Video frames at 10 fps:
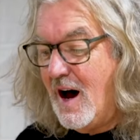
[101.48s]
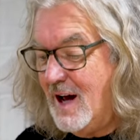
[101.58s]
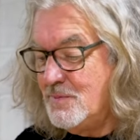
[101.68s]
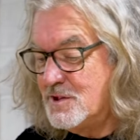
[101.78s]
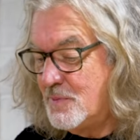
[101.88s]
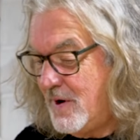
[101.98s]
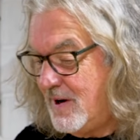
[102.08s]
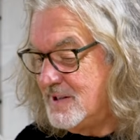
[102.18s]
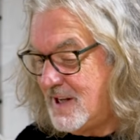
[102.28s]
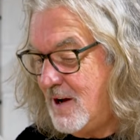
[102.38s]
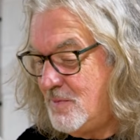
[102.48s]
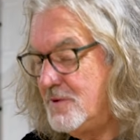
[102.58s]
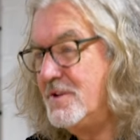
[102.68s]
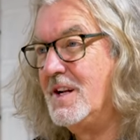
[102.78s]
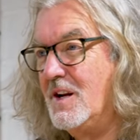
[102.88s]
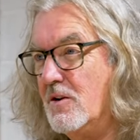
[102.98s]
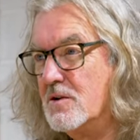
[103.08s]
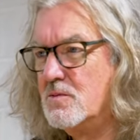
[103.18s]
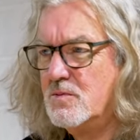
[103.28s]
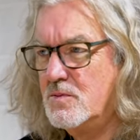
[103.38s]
I'm surprised how modern it looks.